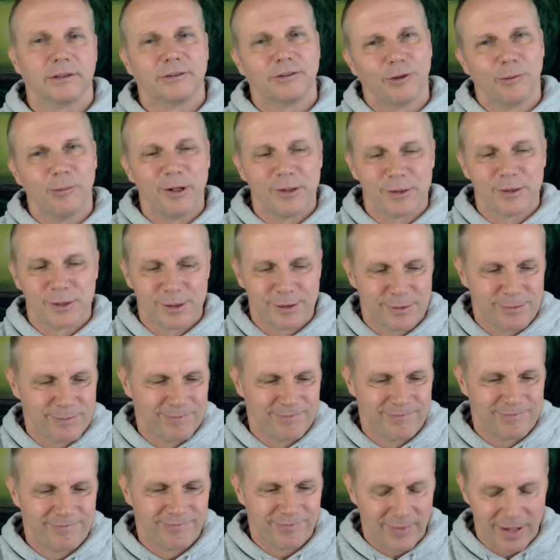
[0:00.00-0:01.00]
almost,
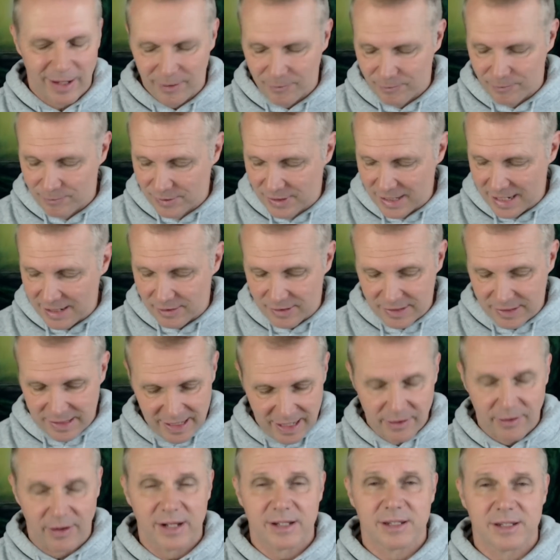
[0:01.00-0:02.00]
dare I